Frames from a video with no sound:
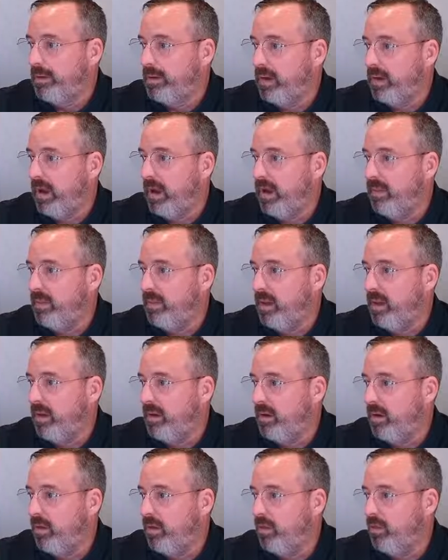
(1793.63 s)
And
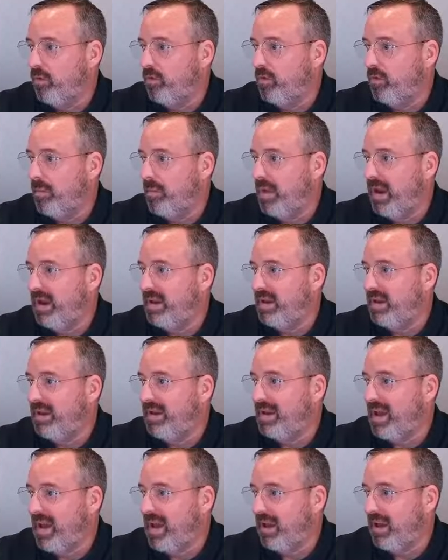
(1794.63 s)
then the remaining
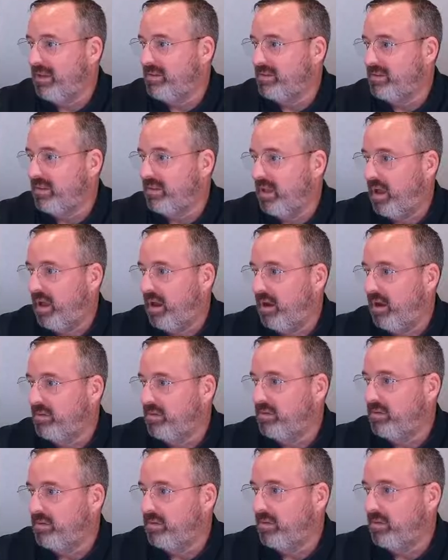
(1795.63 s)
9
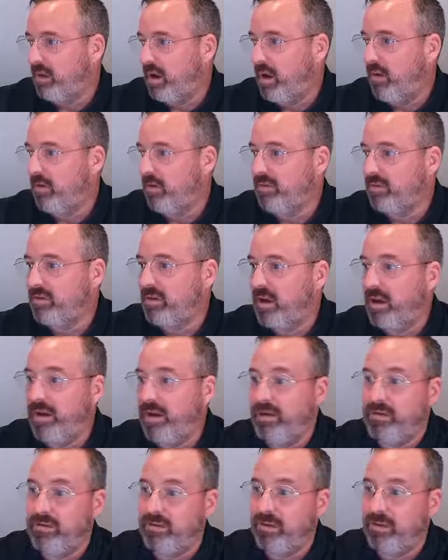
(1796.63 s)
slides are
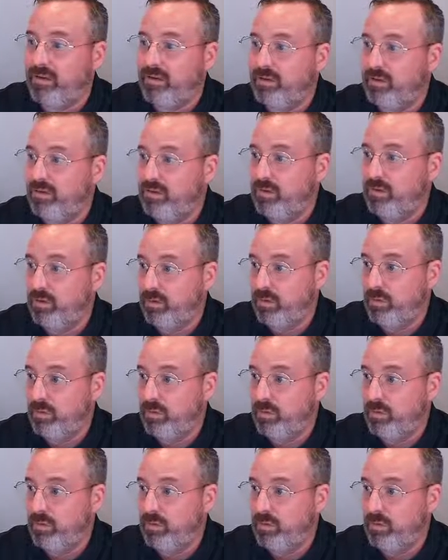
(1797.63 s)
assigned to lesson 2.